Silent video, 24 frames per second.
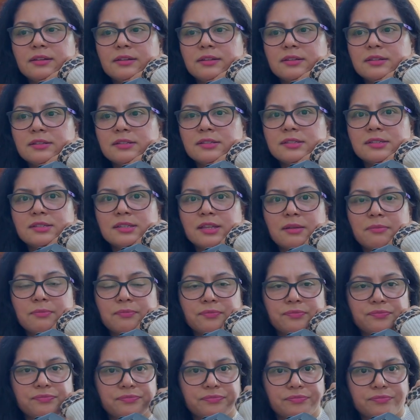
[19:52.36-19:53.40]

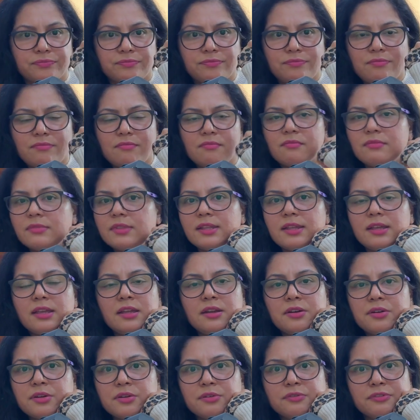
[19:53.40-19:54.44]
some
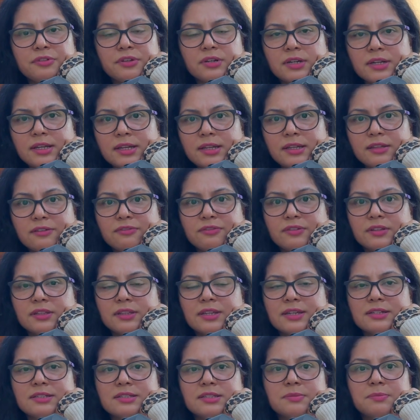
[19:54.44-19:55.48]
area of your life and
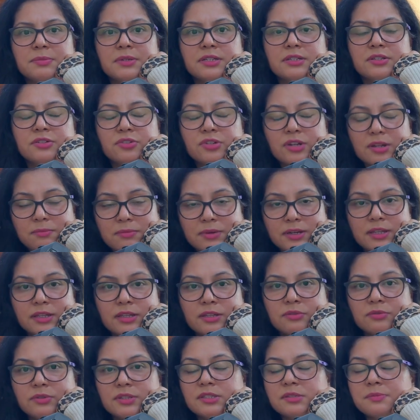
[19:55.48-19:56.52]
that's been troubling
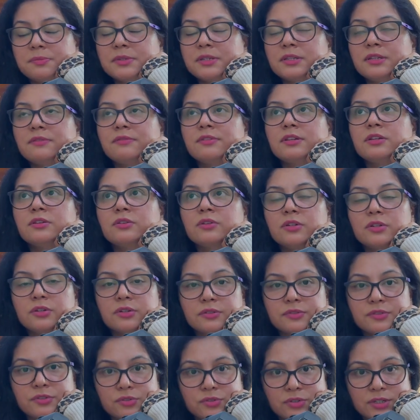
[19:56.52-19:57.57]
you, that's been giving you a lot
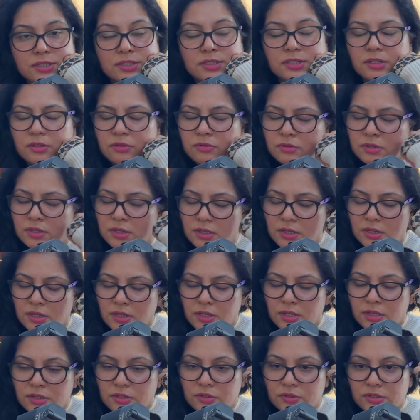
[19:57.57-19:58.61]
of stress. Now
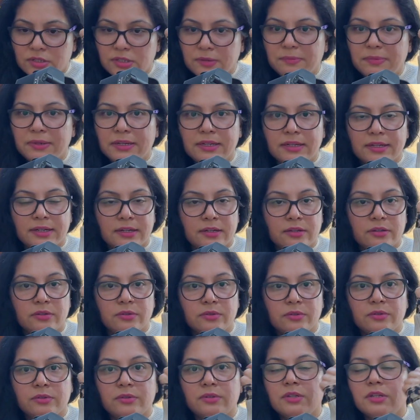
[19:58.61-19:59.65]
you simply let
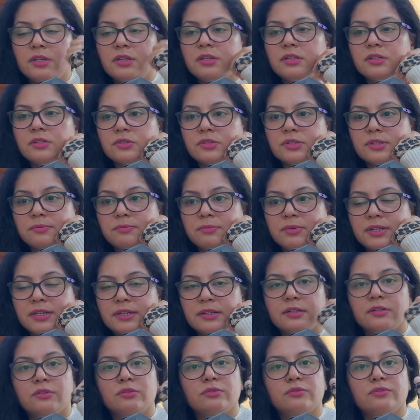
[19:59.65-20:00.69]
go. You simply
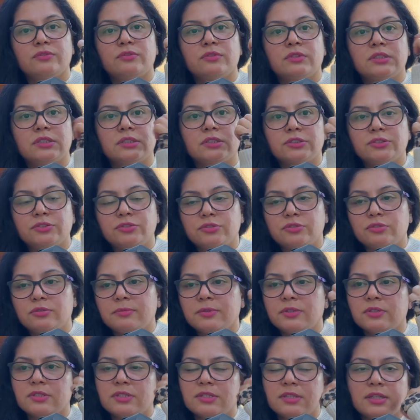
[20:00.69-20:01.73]
let go of all the control
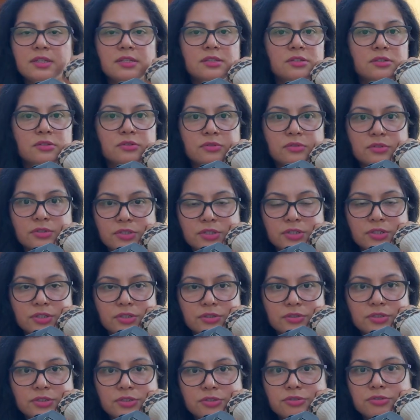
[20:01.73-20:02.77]
because things are not in
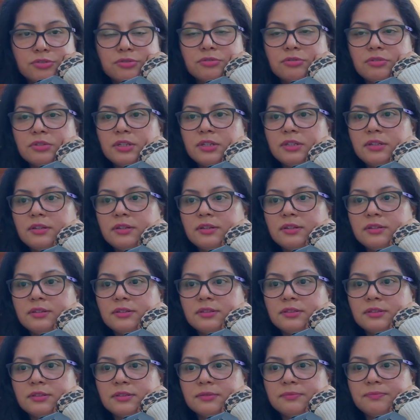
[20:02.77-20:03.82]
your control.
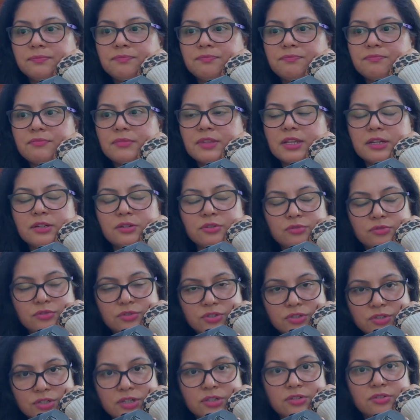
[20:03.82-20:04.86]
And you
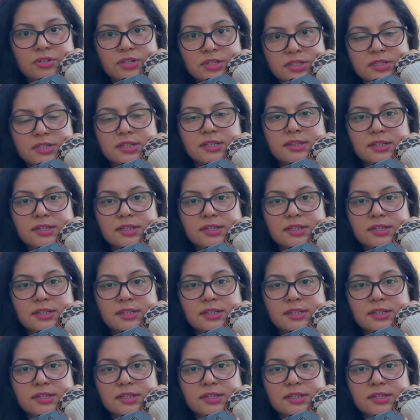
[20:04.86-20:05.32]
start trusting the